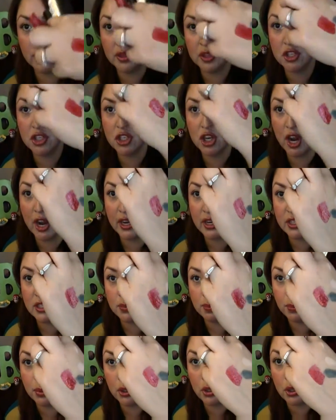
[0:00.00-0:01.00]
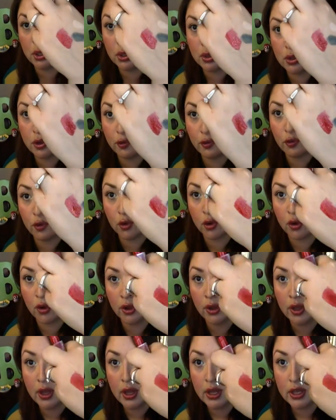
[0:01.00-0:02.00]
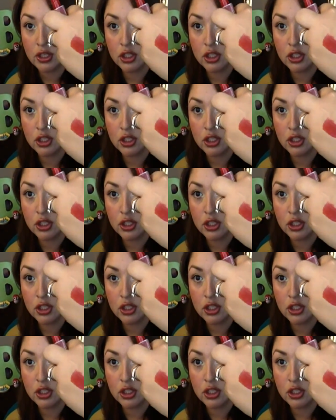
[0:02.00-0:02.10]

And the shine is beautiful,